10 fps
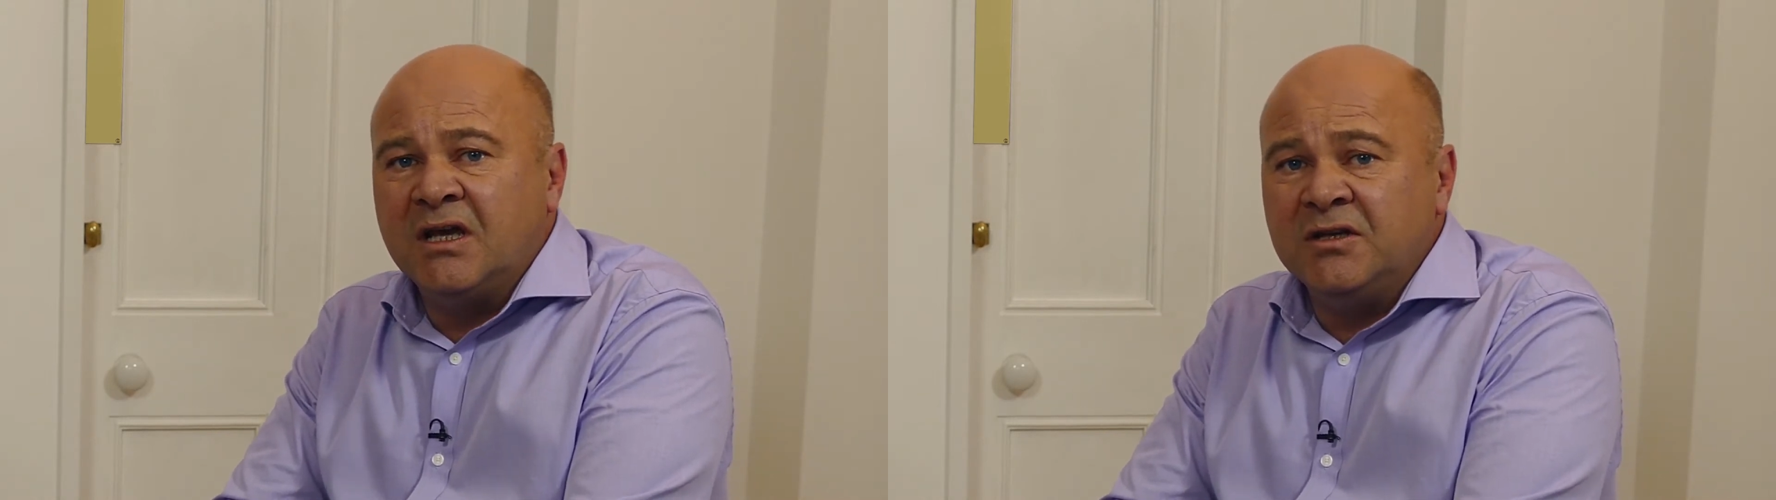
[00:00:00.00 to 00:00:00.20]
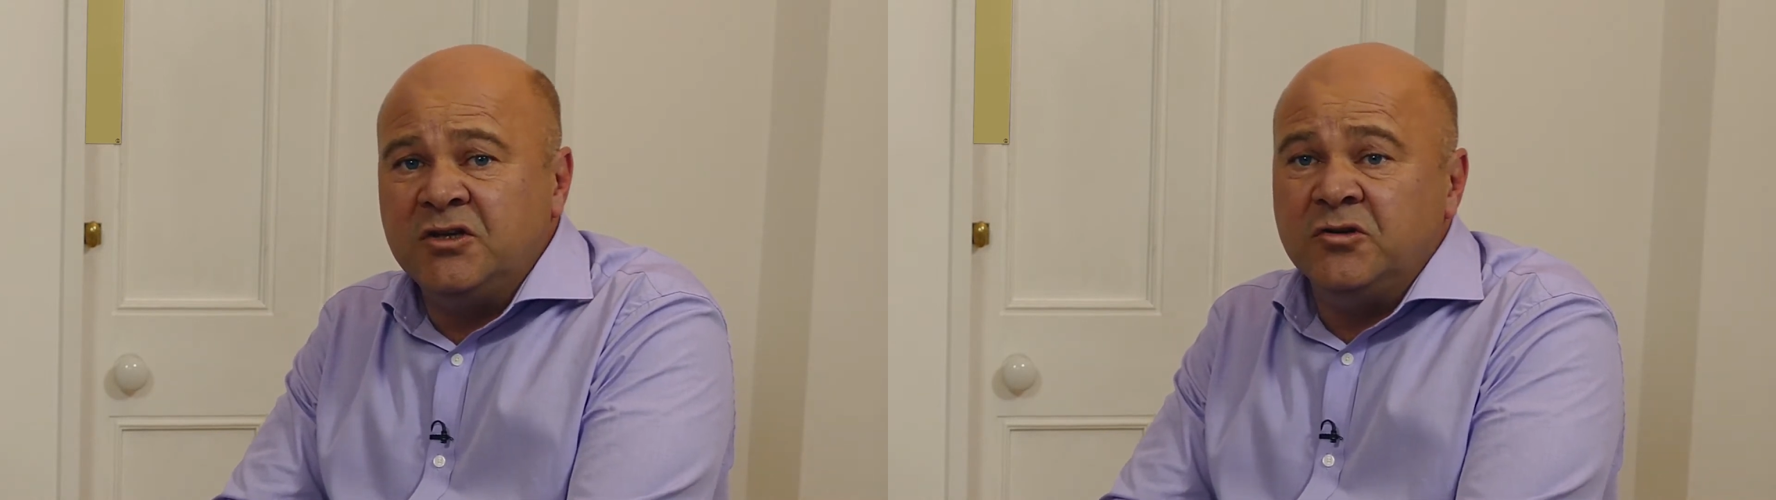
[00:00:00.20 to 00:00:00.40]

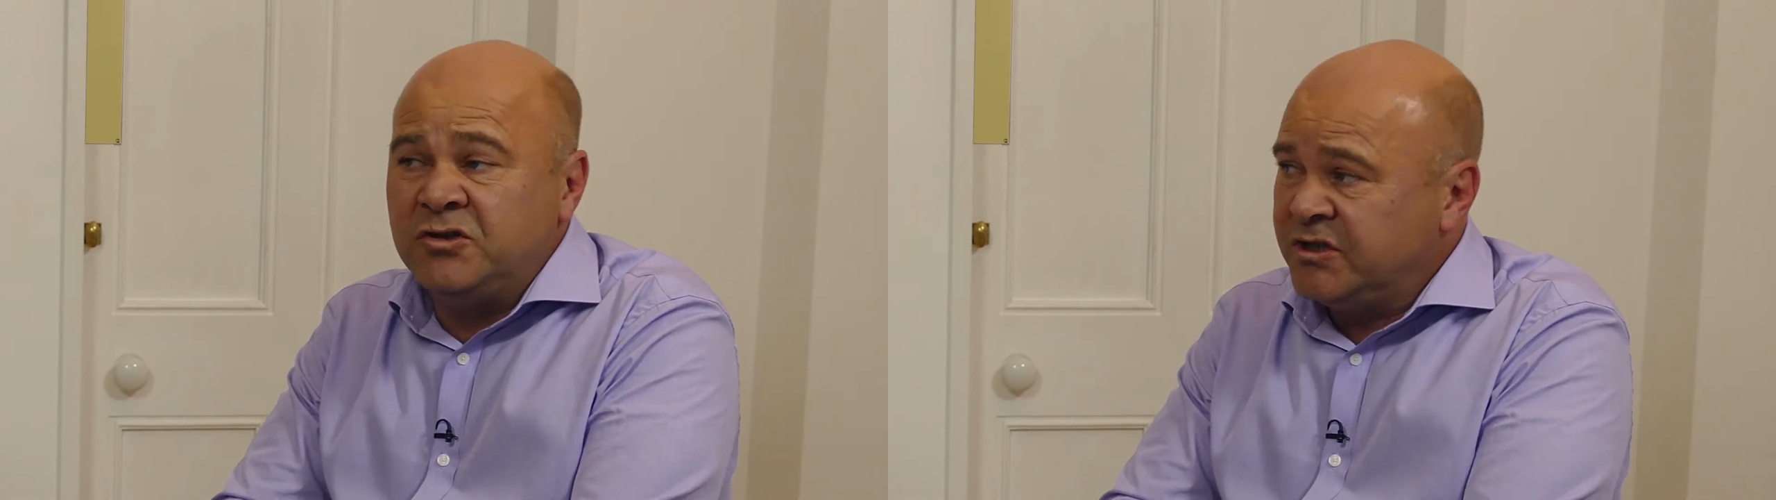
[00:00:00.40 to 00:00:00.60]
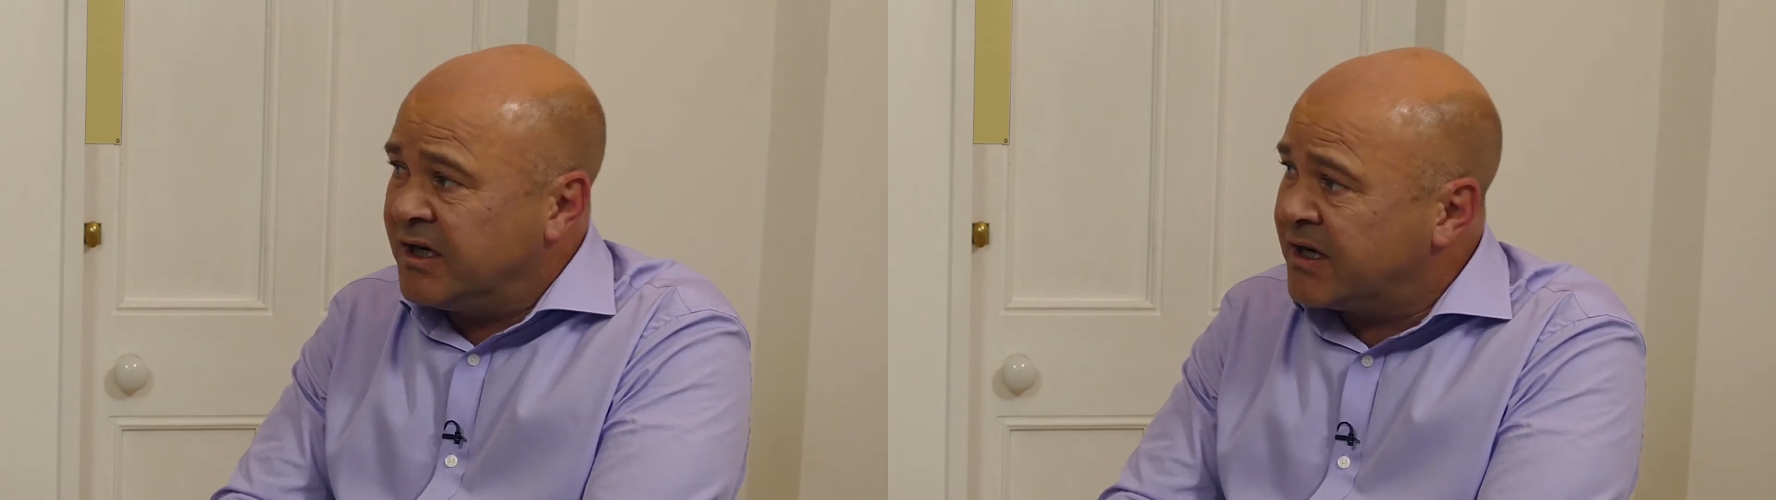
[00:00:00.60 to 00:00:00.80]
in new
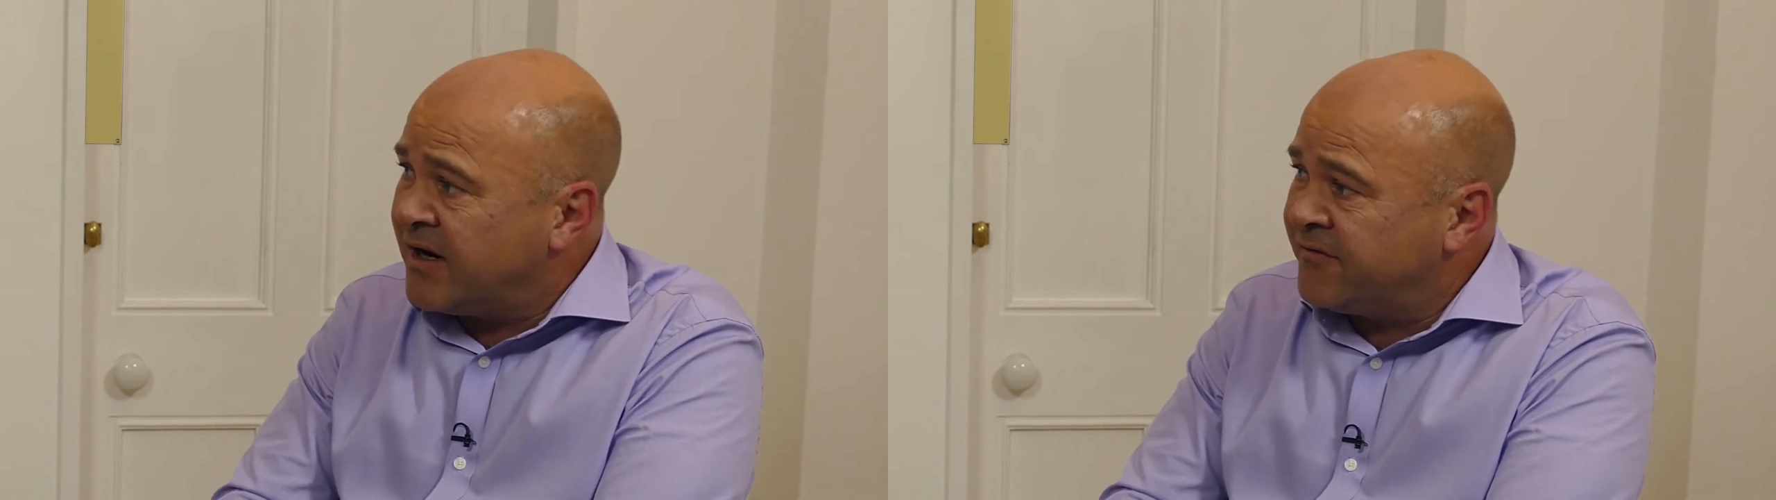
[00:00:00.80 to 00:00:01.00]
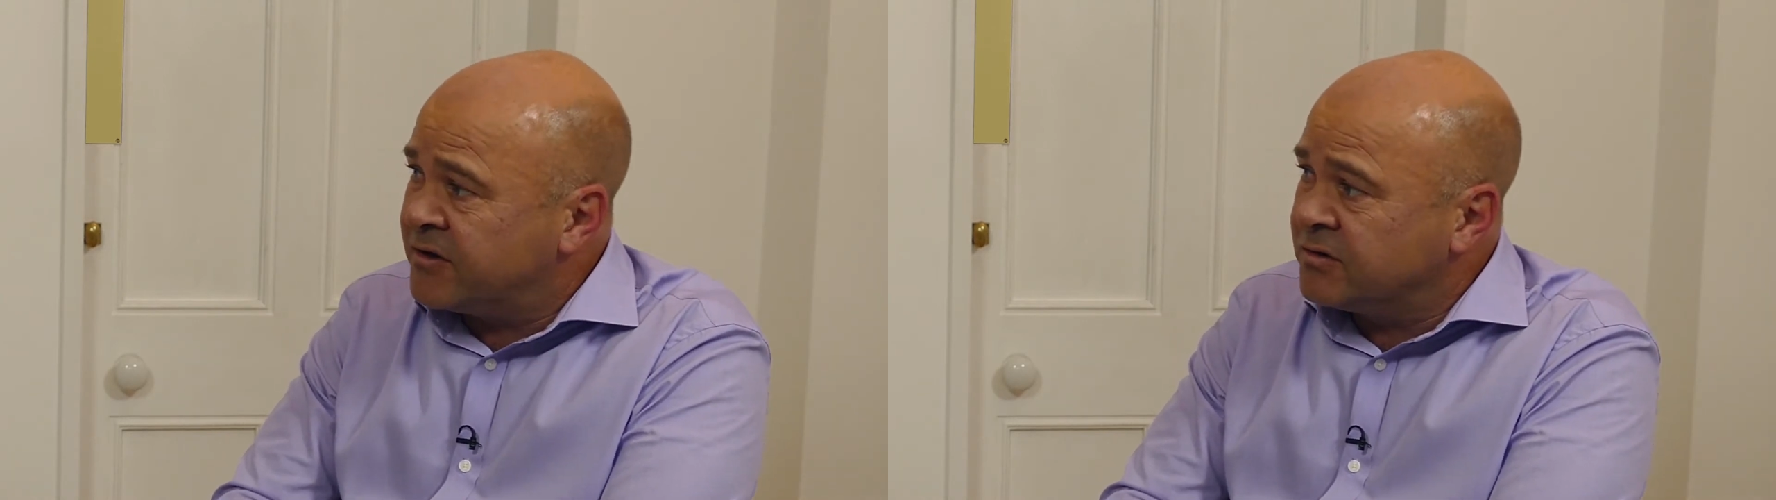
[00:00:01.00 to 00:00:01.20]

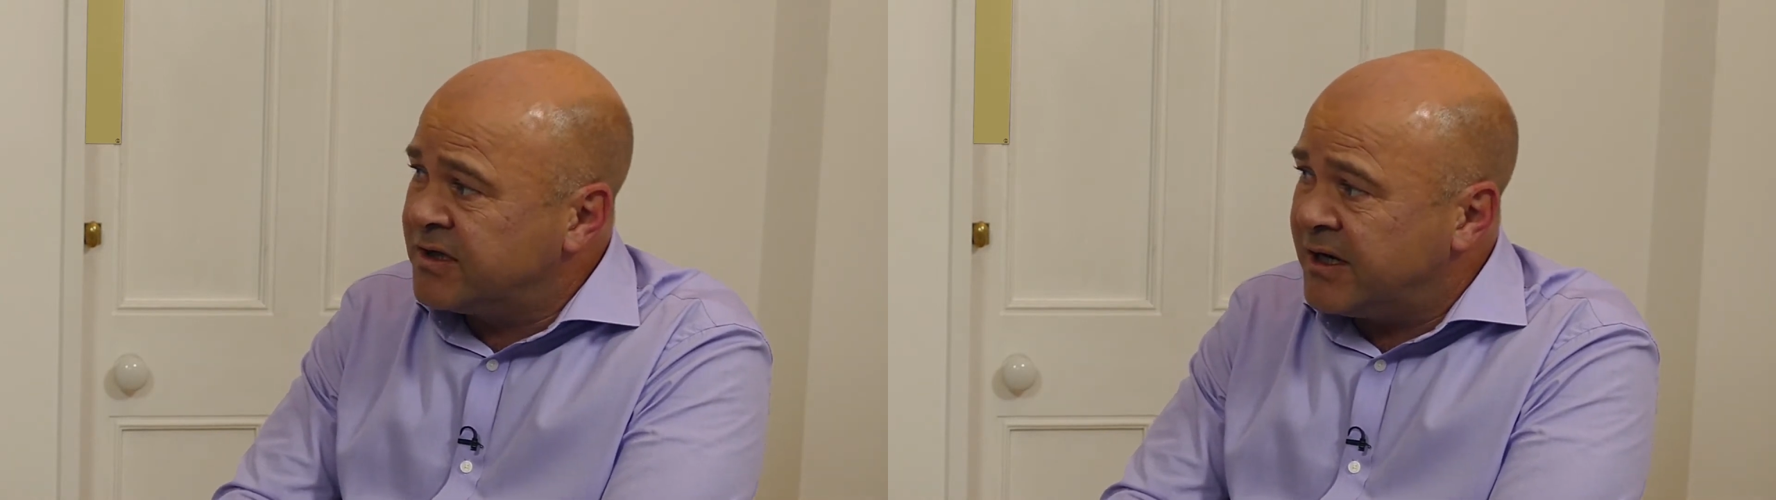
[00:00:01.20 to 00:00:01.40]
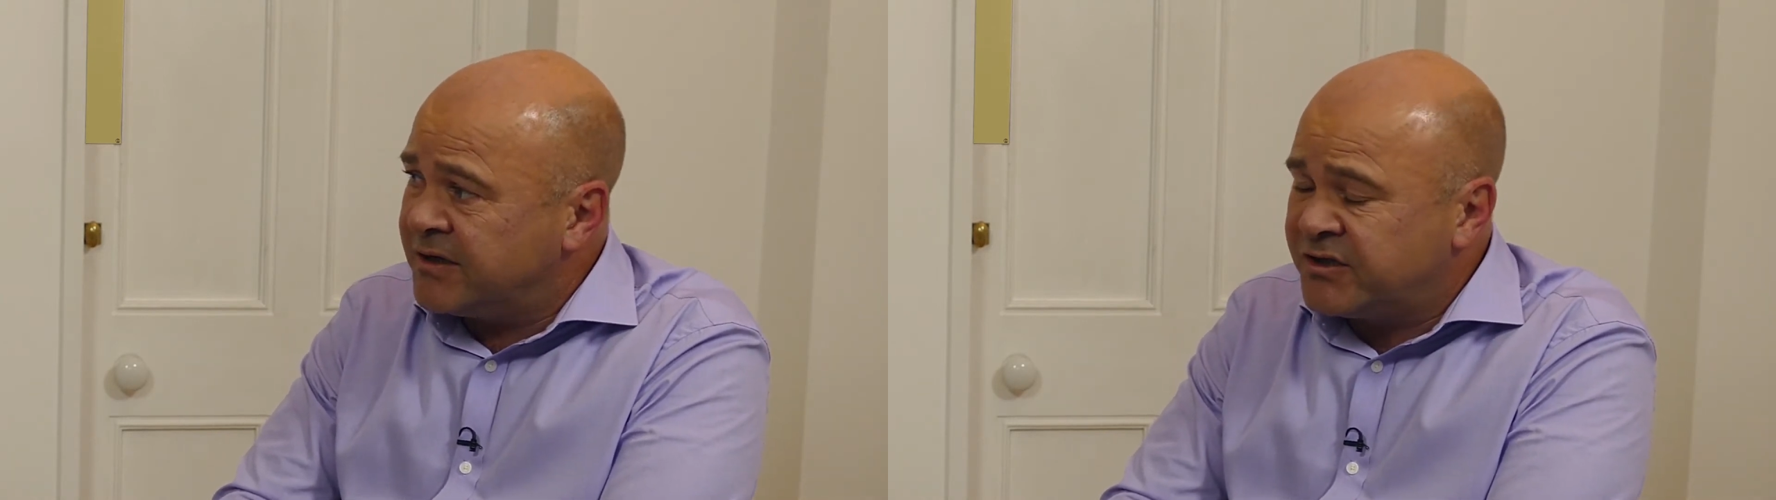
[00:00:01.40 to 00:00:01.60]
geographical
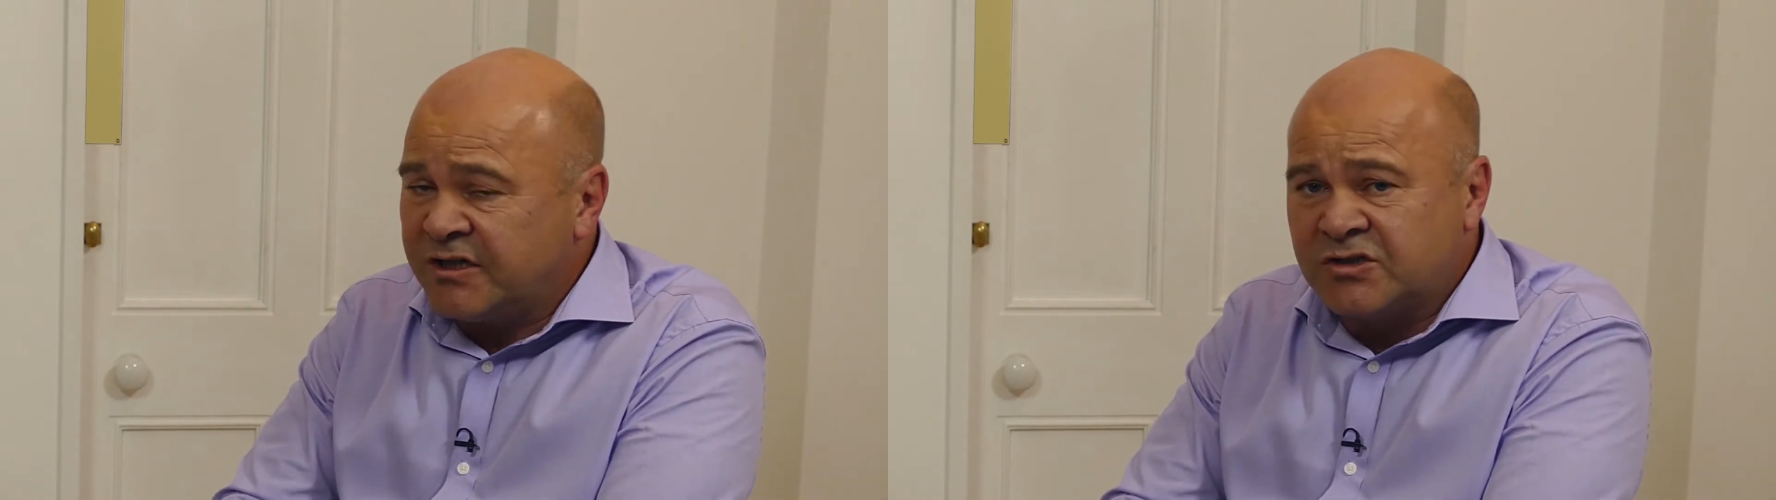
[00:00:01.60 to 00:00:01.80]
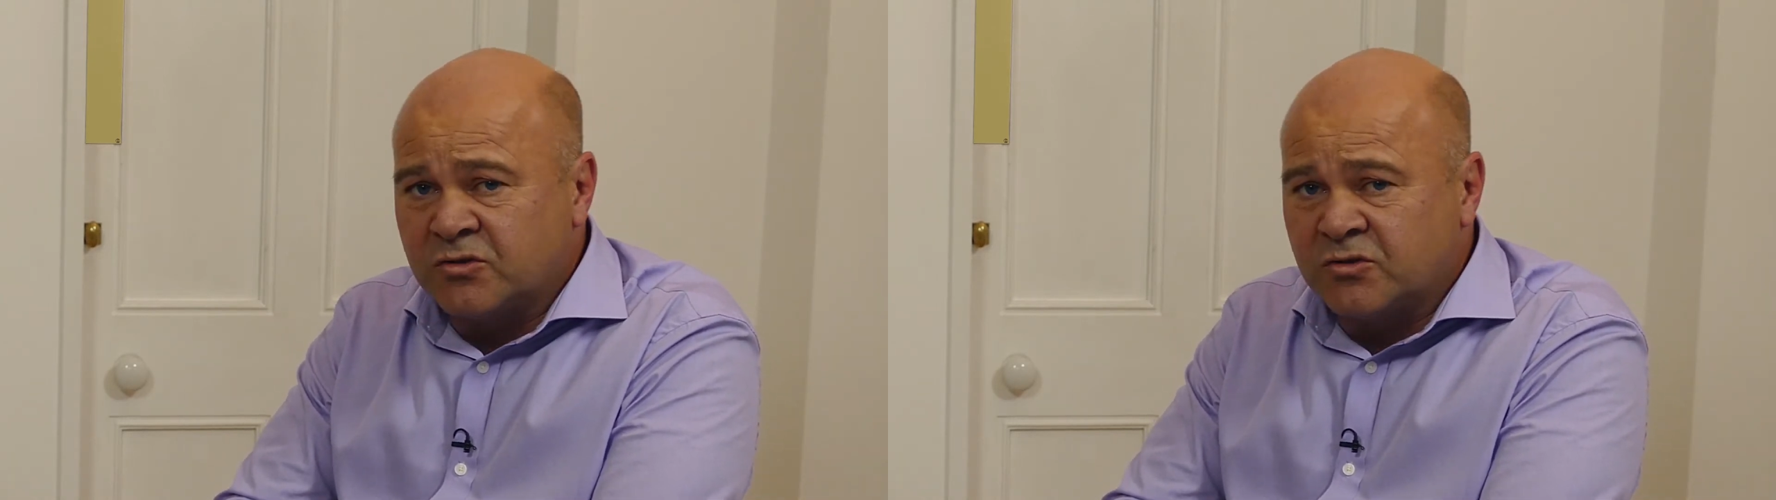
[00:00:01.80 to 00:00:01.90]
territory,